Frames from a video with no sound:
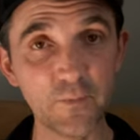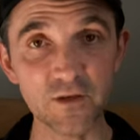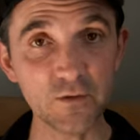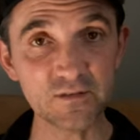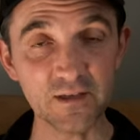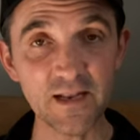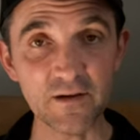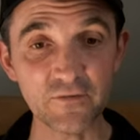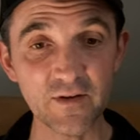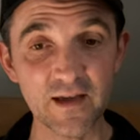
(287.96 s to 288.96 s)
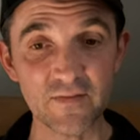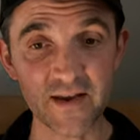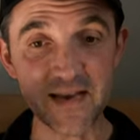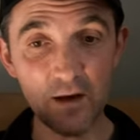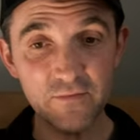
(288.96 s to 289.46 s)
used to live.
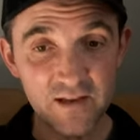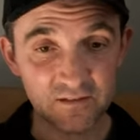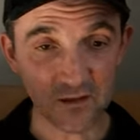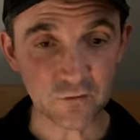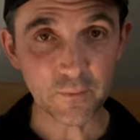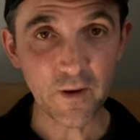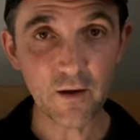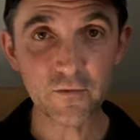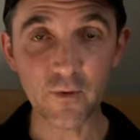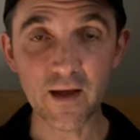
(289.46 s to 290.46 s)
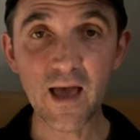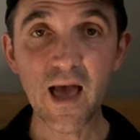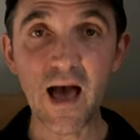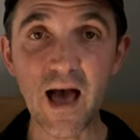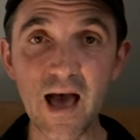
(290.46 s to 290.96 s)
They now nest along the pathway,
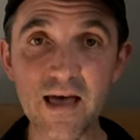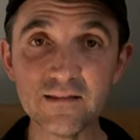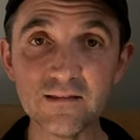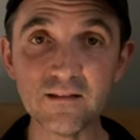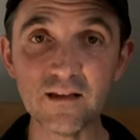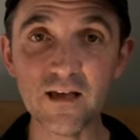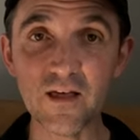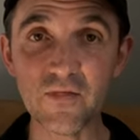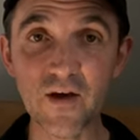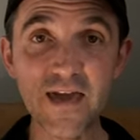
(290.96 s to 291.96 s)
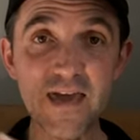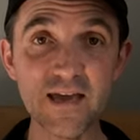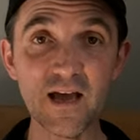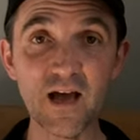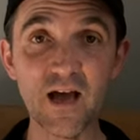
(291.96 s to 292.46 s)
and
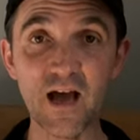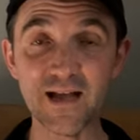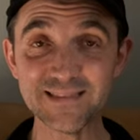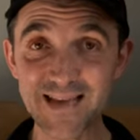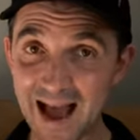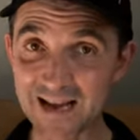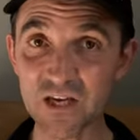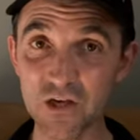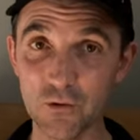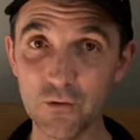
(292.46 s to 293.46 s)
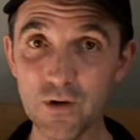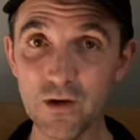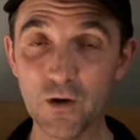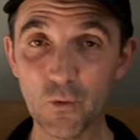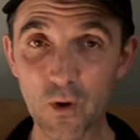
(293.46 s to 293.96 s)
they attack you
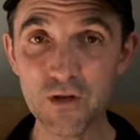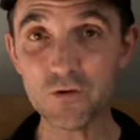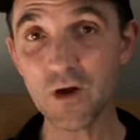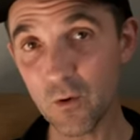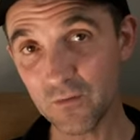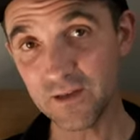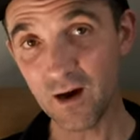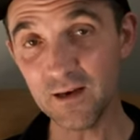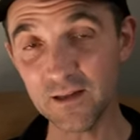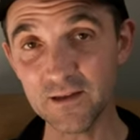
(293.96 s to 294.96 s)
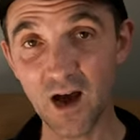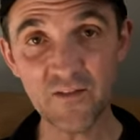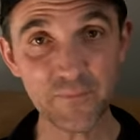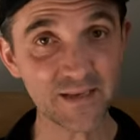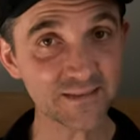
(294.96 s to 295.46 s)
when you go on the island.
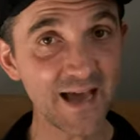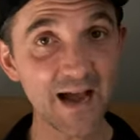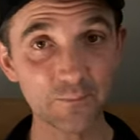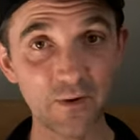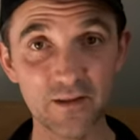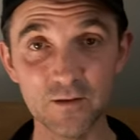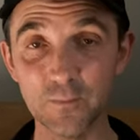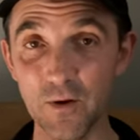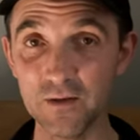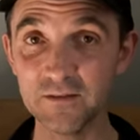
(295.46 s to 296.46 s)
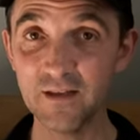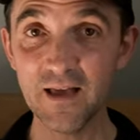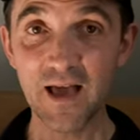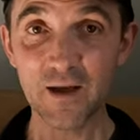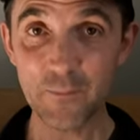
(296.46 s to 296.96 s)
I've been attacked by those birds
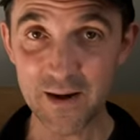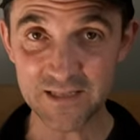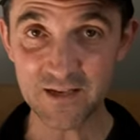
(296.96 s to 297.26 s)
many